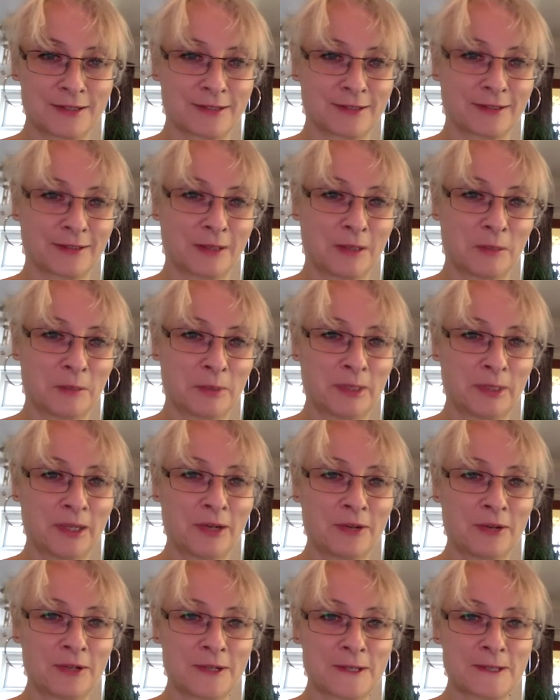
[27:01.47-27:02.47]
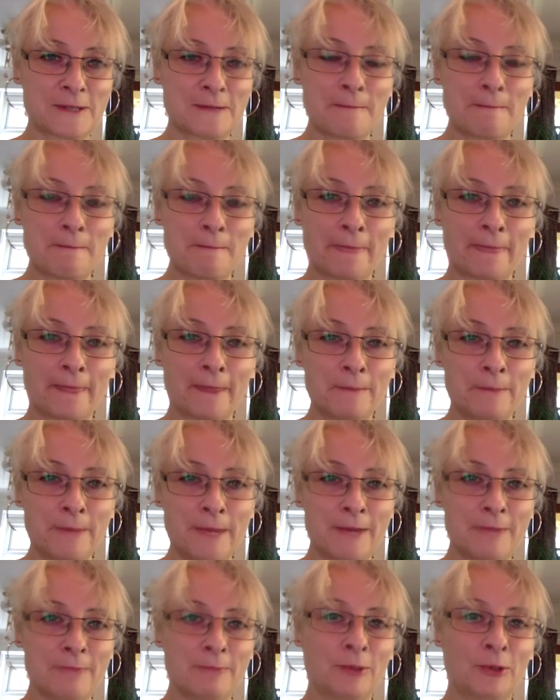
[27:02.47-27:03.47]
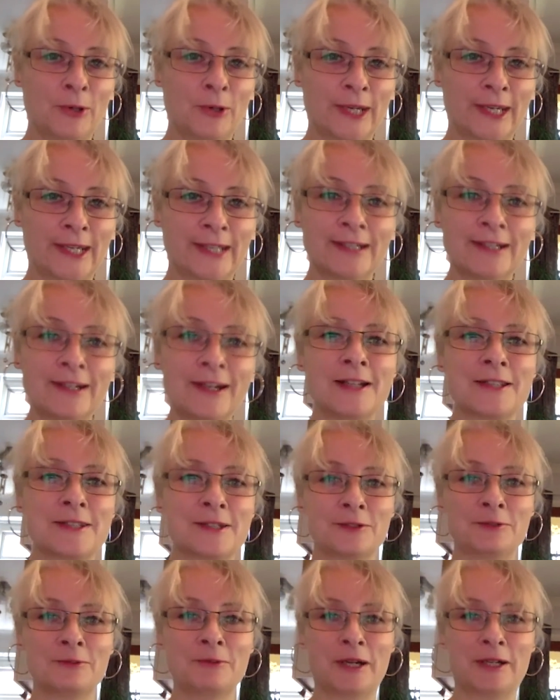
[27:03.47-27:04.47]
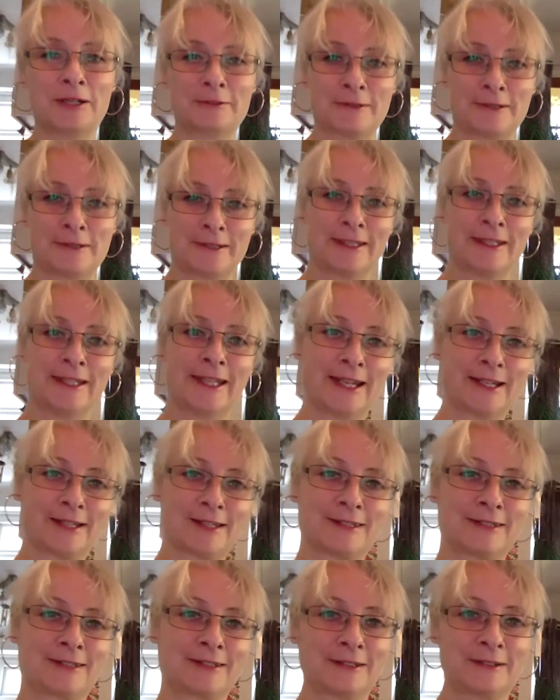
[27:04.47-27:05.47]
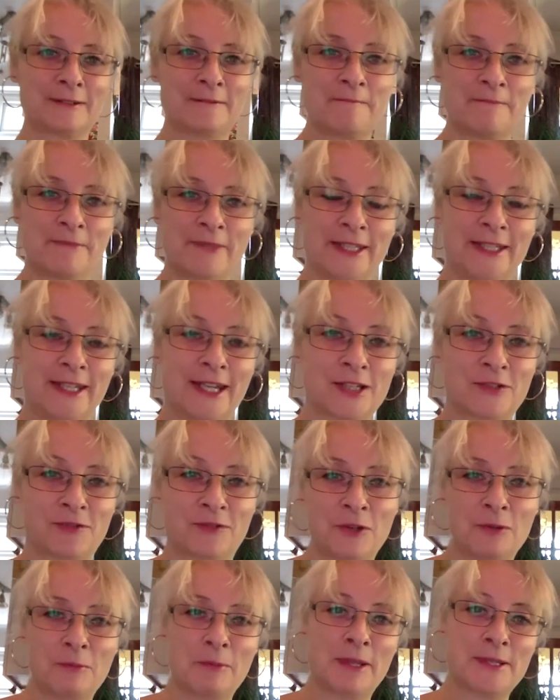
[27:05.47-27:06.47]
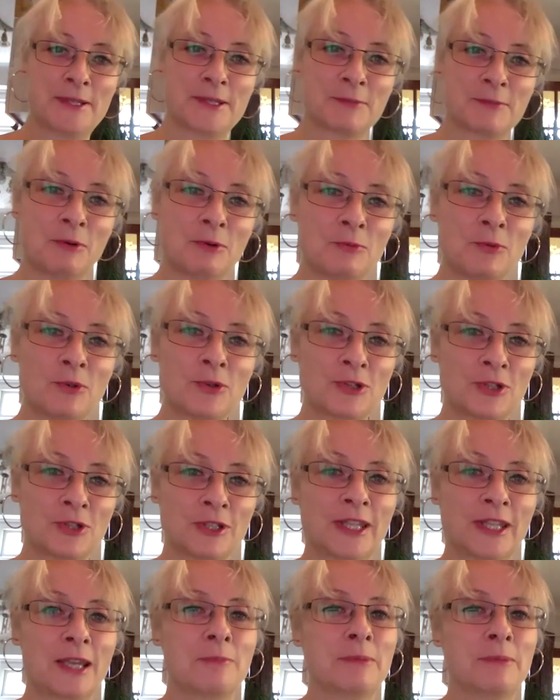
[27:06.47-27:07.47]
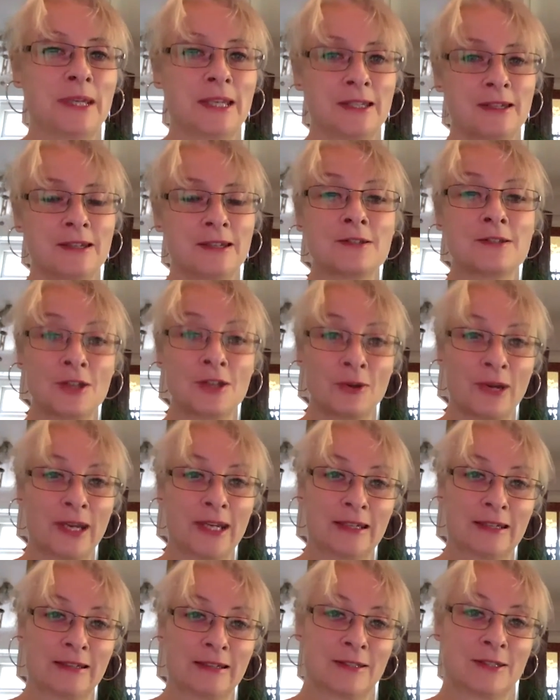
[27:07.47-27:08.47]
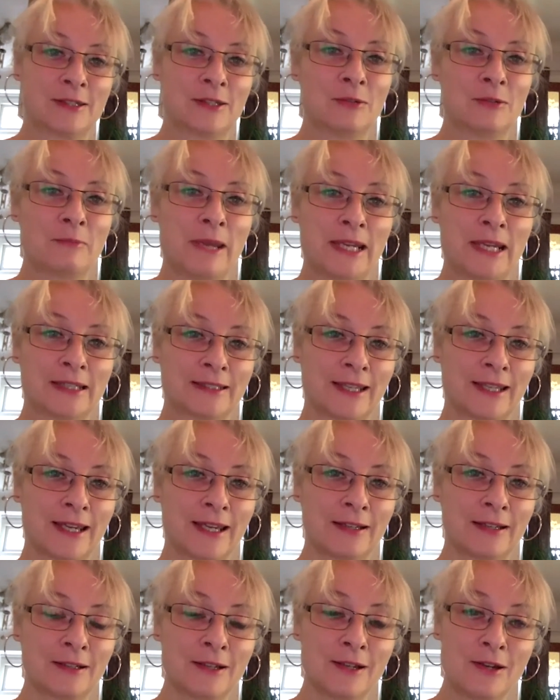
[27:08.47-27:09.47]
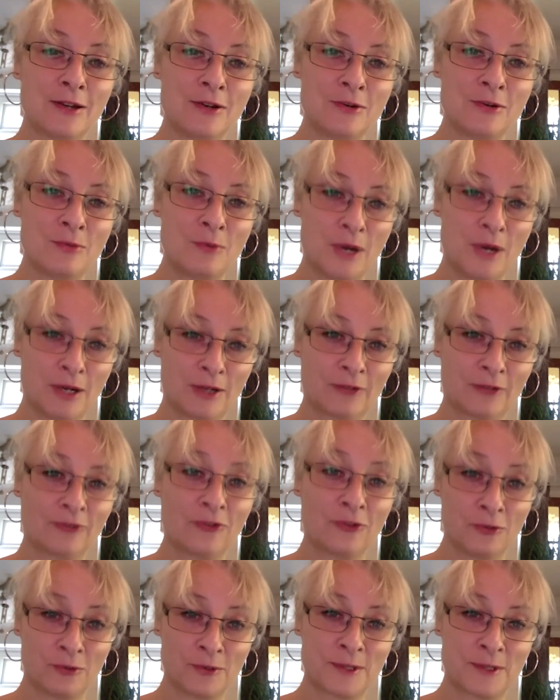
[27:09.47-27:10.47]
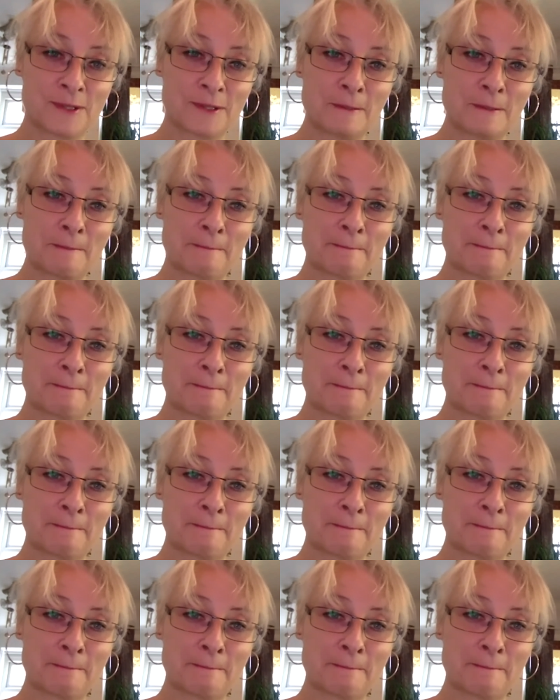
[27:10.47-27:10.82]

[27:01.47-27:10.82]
and company owners be employing in an ideal world in the next few months? What should they be doing to make their workforce,